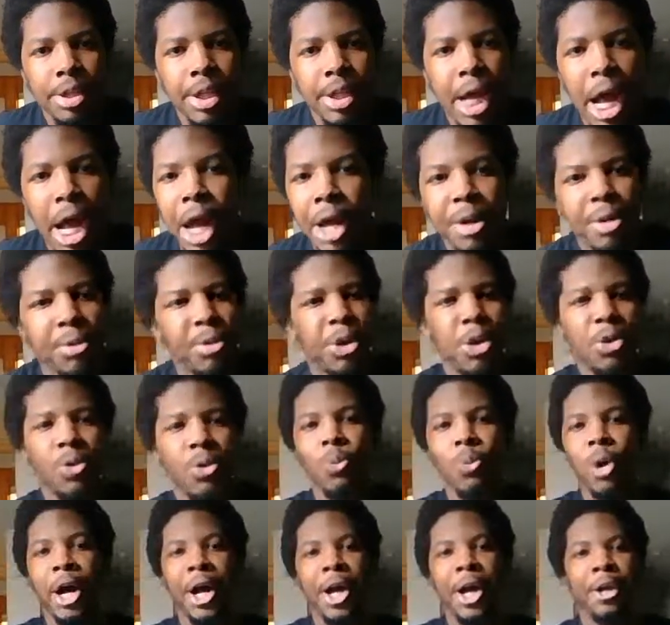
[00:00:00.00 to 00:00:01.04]
I don't know
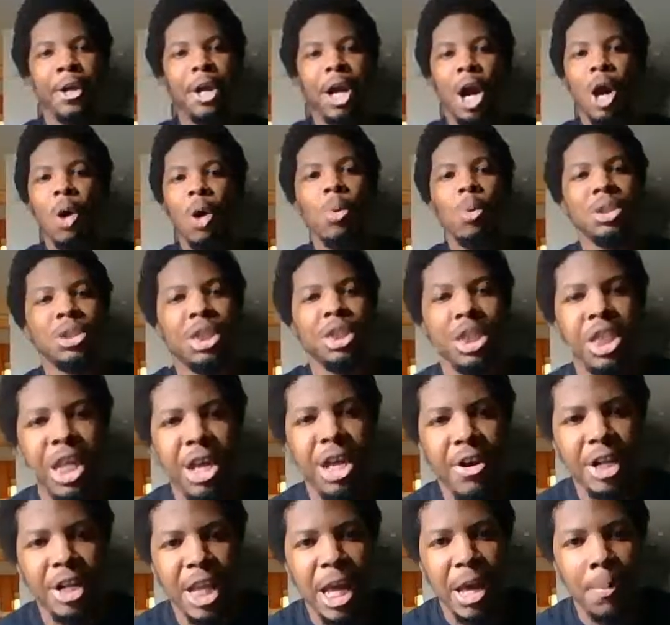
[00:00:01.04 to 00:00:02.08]
why. I wasn't there
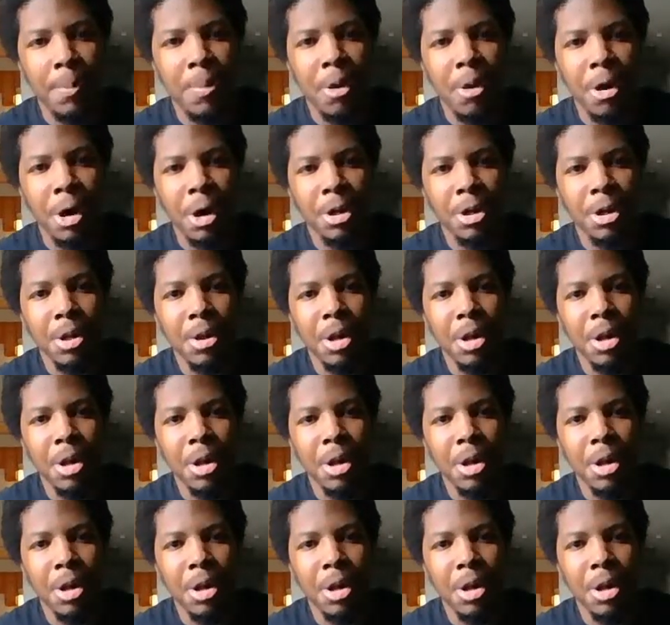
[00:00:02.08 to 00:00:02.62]
at that part.